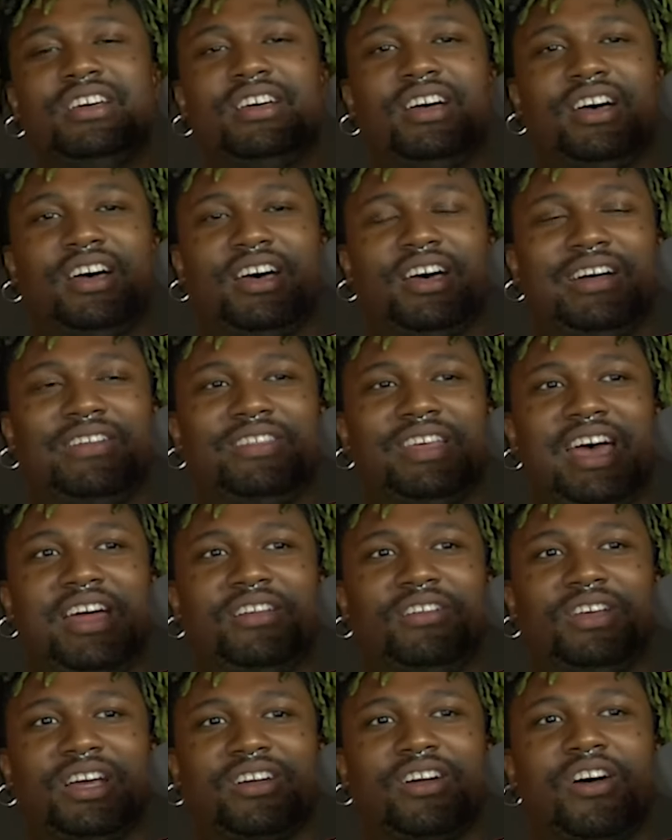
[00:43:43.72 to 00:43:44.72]
that
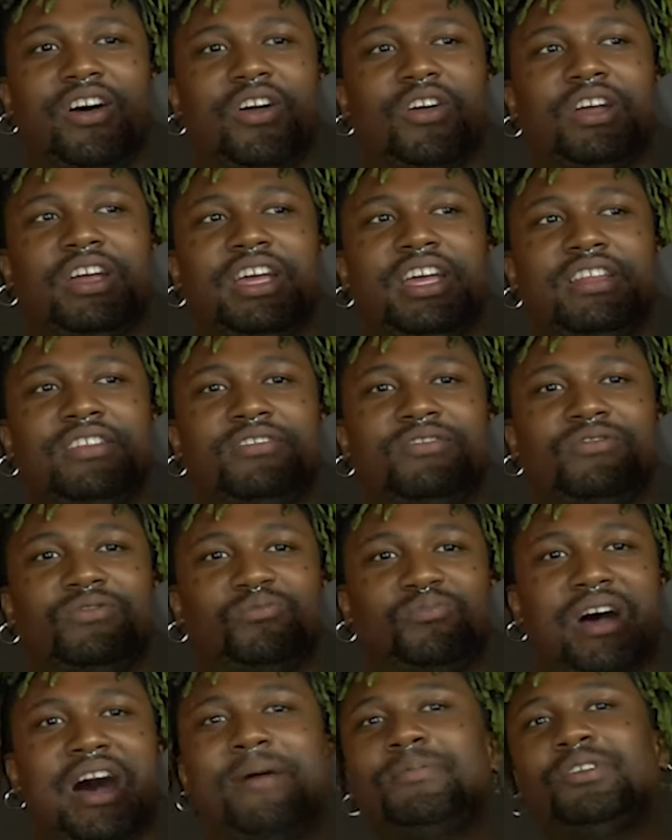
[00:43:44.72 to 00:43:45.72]
like are in
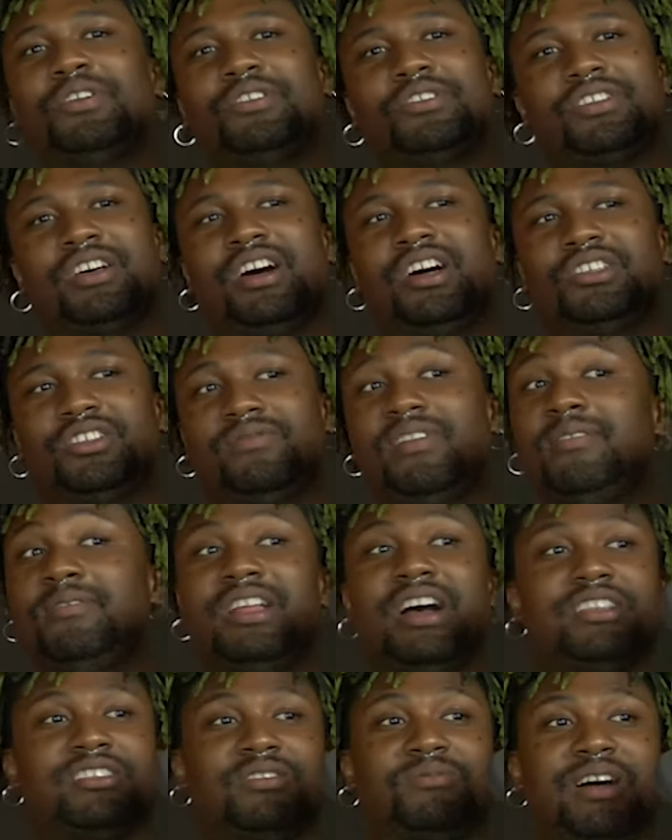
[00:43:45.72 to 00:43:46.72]
popular songs or maybe
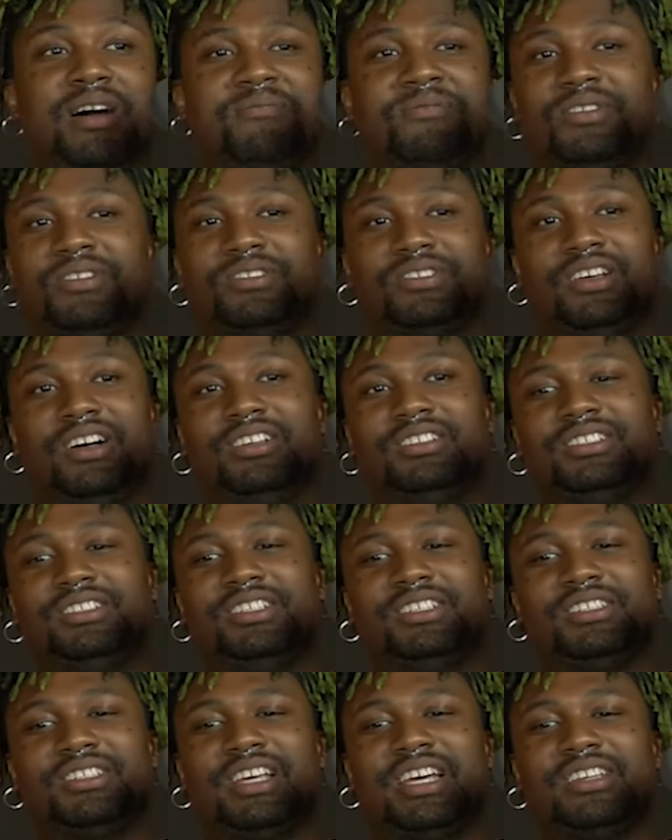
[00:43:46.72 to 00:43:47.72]
not so popular songs and
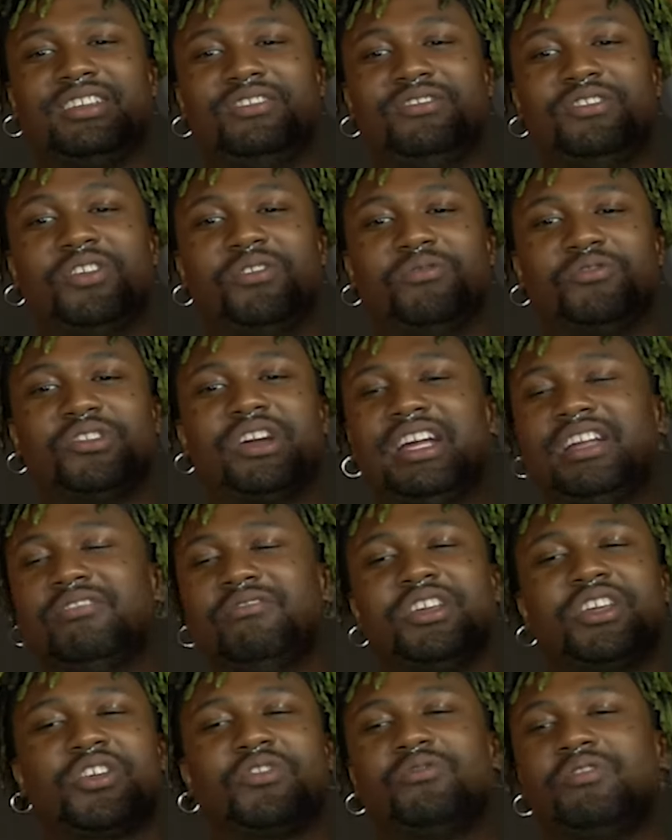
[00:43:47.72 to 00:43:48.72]
just like trying to
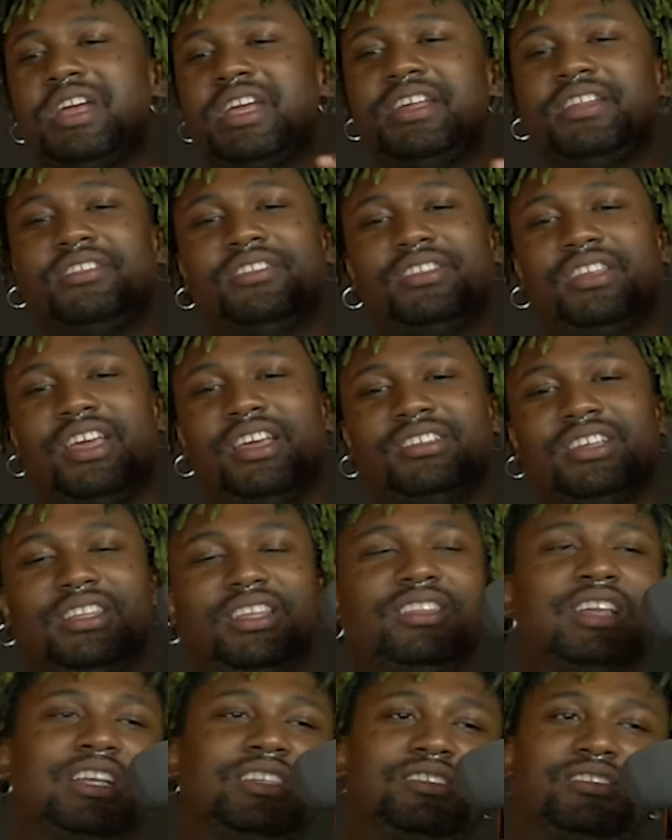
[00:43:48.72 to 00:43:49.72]
recreate things. I
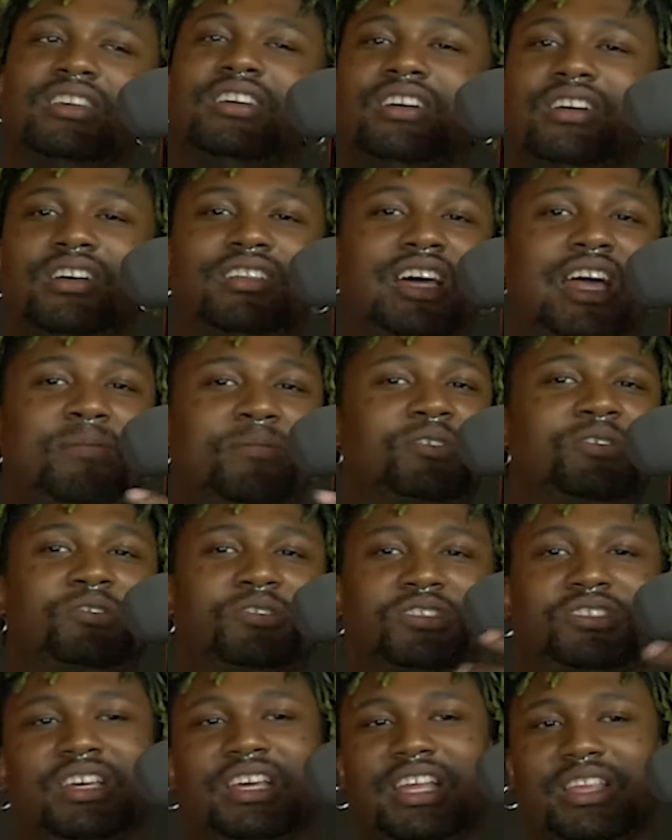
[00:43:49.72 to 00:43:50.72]
think that's a lot of
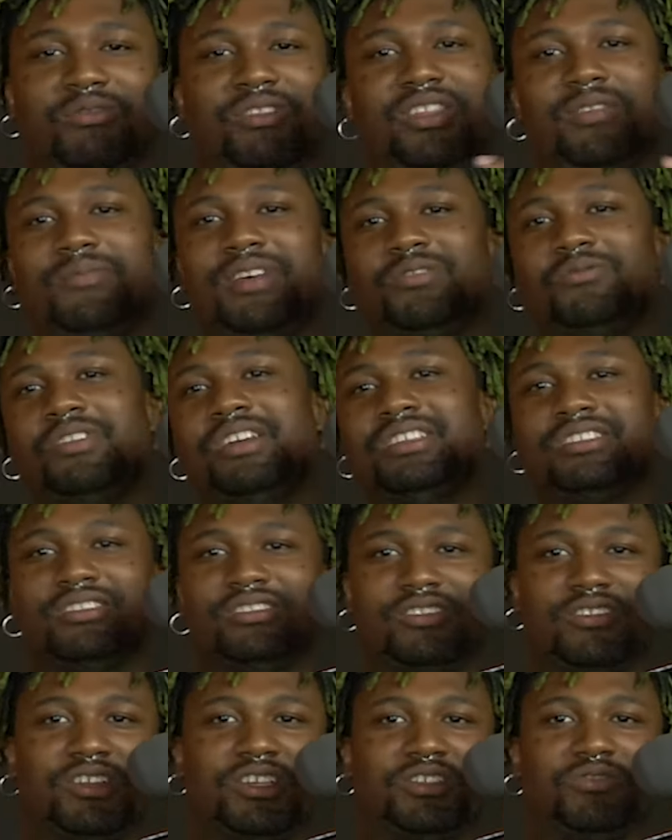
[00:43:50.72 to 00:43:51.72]
producers say that's one of the best ways to
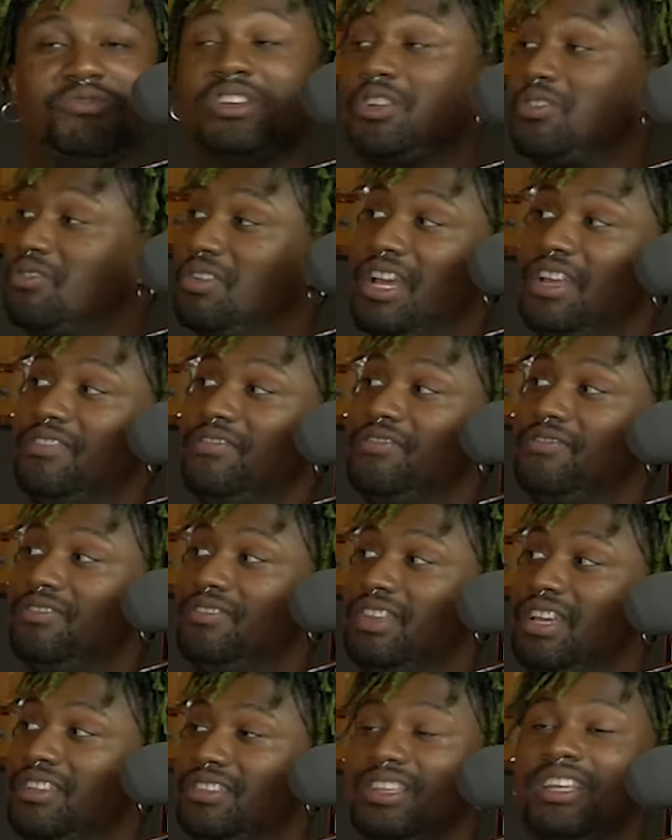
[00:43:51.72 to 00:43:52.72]
learn is recreate
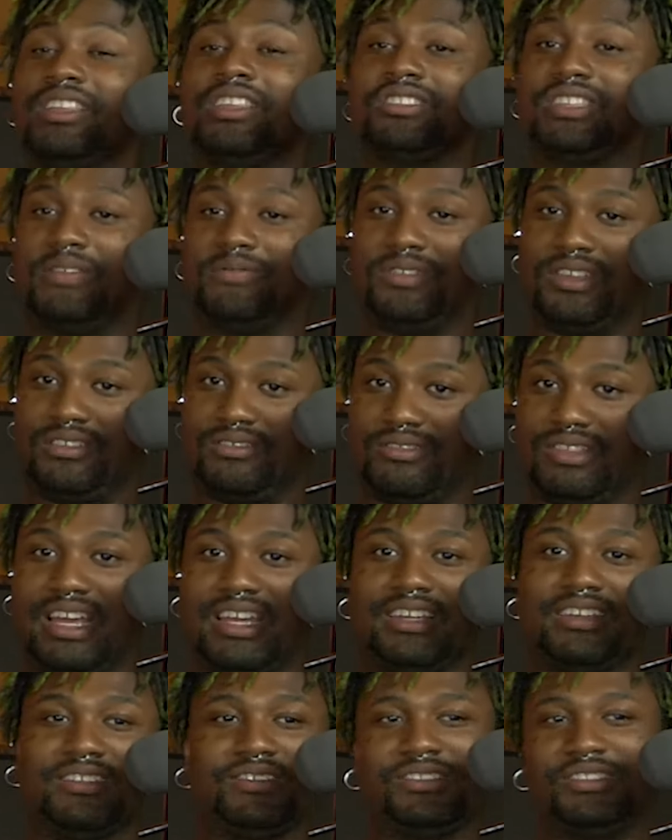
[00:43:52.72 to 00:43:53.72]
things like stuff that you
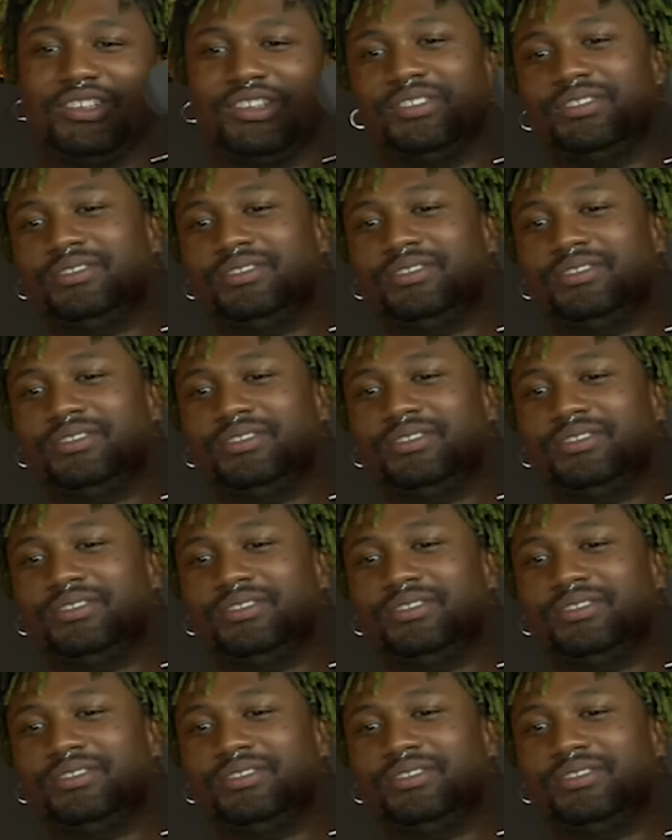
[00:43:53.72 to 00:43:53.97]
like. So